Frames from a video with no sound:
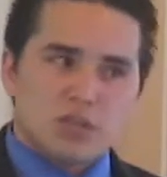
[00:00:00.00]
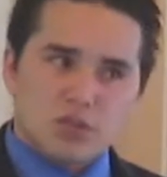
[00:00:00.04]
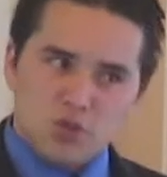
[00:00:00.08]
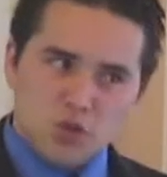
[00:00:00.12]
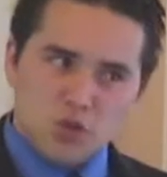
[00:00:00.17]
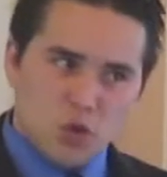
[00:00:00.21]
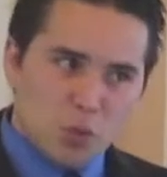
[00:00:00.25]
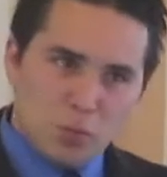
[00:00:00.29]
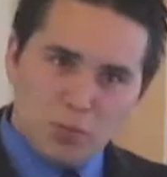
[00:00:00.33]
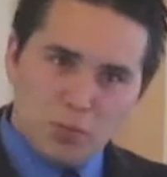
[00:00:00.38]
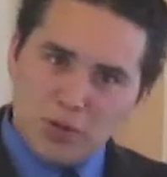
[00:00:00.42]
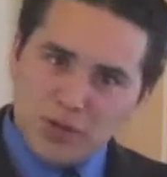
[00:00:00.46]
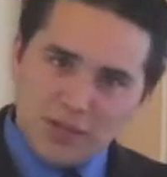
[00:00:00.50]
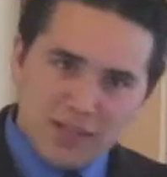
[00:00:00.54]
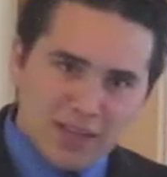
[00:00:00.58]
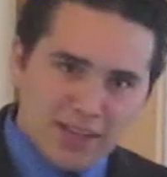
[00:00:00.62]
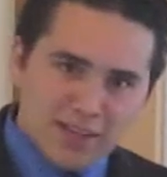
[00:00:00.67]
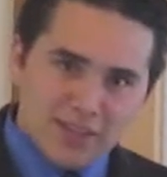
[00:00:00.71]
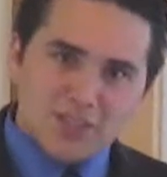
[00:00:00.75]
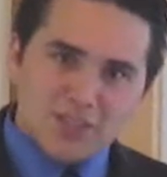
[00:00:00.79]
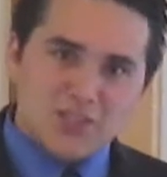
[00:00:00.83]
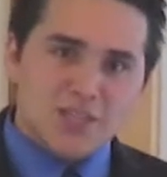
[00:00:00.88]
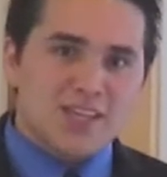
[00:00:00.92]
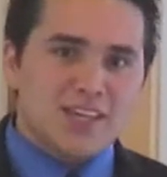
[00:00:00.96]
Don't bring that
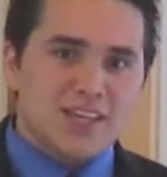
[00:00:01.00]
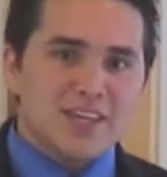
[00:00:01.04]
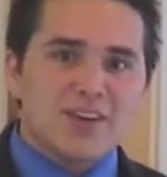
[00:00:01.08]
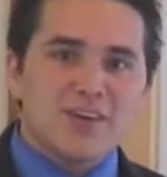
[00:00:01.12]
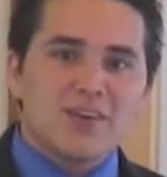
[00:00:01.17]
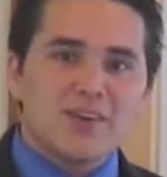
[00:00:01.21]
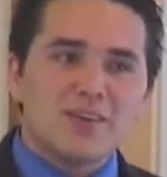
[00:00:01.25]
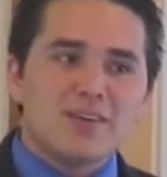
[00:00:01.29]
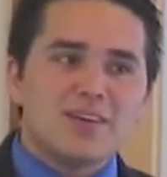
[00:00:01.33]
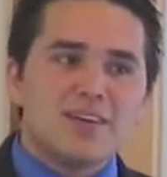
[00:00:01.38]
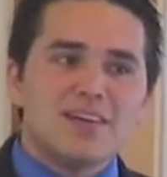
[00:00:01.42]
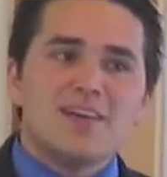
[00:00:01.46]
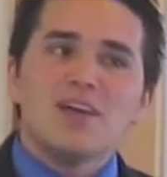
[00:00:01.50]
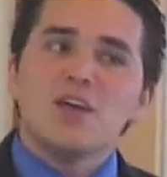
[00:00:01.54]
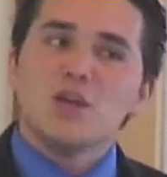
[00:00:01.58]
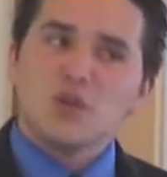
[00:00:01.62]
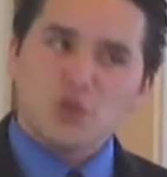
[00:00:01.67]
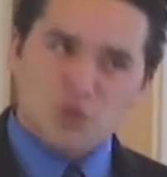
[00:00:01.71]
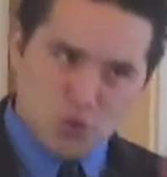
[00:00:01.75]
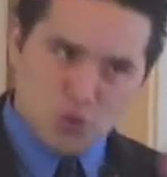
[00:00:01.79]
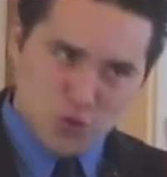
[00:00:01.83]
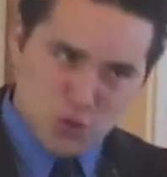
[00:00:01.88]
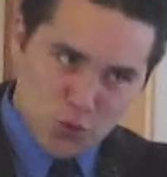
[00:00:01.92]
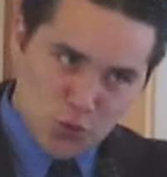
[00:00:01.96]
into here,
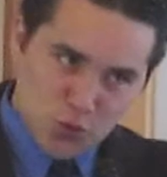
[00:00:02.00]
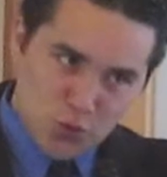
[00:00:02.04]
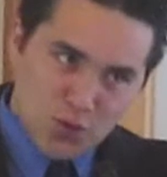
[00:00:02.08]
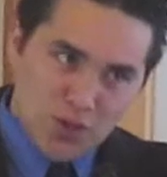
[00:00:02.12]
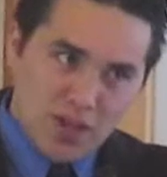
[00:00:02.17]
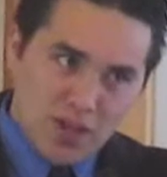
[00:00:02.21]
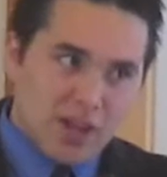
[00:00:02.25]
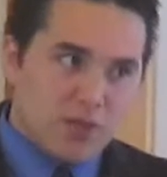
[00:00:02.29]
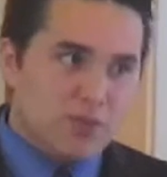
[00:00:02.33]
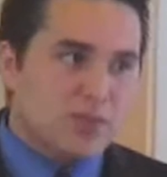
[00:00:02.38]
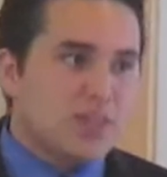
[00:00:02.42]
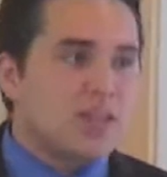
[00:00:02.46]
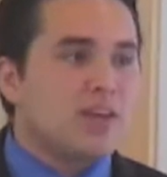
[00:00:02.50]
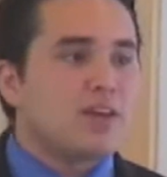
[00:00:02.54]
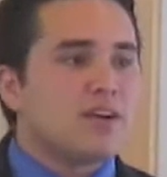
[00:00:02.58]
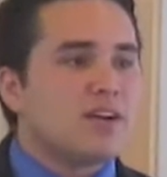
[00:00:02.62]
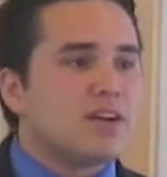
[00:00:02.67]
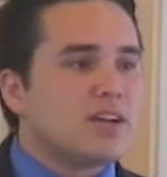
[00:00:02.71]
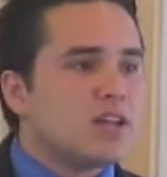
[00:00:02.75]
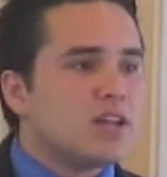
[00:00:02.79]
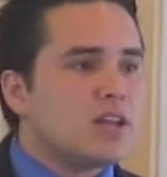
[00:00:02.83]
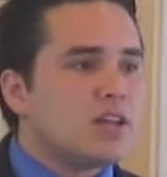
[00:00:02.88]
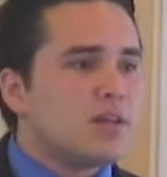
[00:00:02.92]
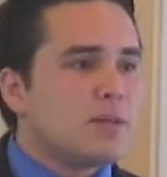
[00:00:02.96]
you do that out
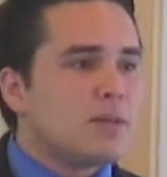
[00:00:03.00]
there.